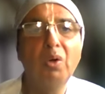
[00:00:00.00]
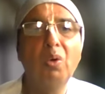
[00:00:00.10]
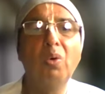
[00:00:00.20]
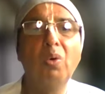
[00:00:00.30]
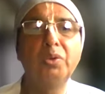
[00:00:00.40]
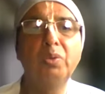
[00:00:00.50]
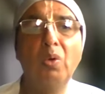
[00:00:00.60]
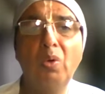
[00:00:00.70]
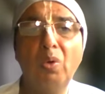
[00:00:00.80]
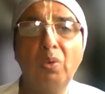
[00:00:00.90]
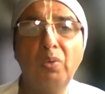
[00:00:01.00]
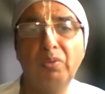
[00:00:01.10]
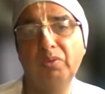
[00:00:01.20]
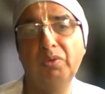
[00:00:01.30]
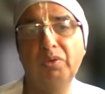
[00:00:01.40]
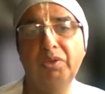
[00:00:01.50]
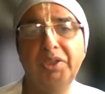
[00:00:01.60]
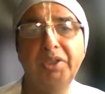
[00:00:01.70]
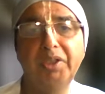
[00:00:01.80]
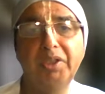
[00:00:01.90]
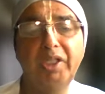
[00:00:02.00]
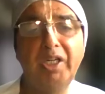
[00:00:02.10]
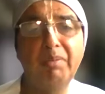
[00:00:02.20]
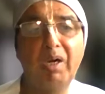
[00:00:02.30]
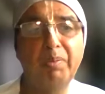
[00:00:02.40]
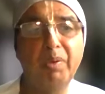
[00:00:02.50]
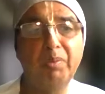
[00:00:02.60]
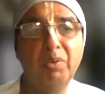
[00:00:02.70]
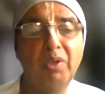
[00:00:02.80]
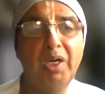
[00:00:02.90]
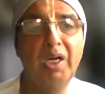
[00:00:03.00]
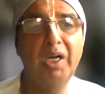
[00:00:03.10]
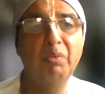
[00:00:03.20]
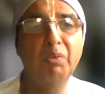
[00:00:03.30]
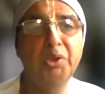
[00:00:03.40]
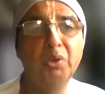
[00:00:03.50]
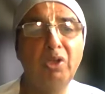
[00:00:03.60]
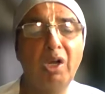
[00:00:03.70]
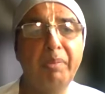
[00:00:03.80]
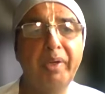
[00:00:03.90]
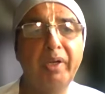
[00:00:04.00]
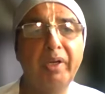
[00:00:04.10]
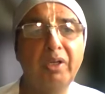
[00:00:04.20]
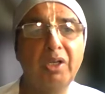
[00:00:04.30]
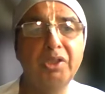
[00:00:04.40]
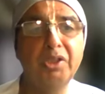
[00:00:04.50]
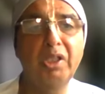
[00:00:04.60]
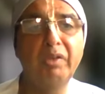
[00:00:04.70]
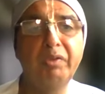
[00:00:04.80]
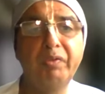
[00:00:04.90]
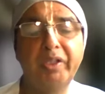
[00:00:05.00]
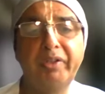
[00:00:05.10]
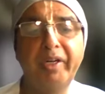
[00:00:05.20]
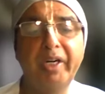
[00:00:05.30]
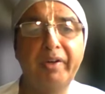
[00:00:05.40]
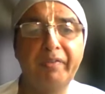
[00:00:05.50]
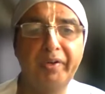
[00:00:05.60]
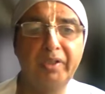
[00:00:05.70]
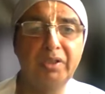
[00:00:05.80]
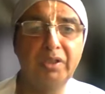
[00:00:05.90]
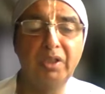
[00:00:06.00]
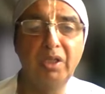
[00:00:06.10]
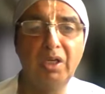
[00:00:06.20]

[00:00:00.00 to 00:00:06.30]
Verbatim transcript: Oh, oh Sri Chaitanya Mahaprabhu. And we should not be concerned with victory and defeat.